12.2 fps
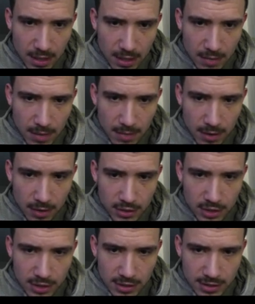Maybe I'll
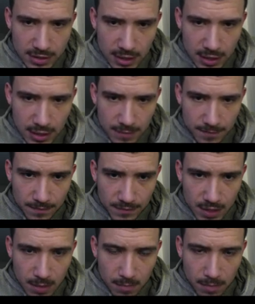just uh,
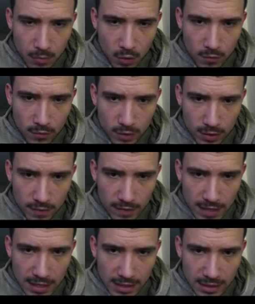dump him over.
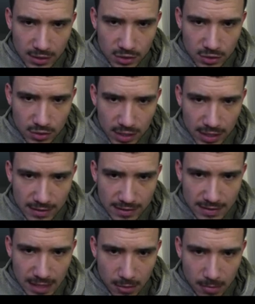Then he straightens
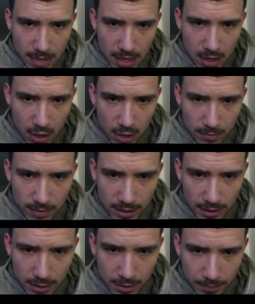out my arm here.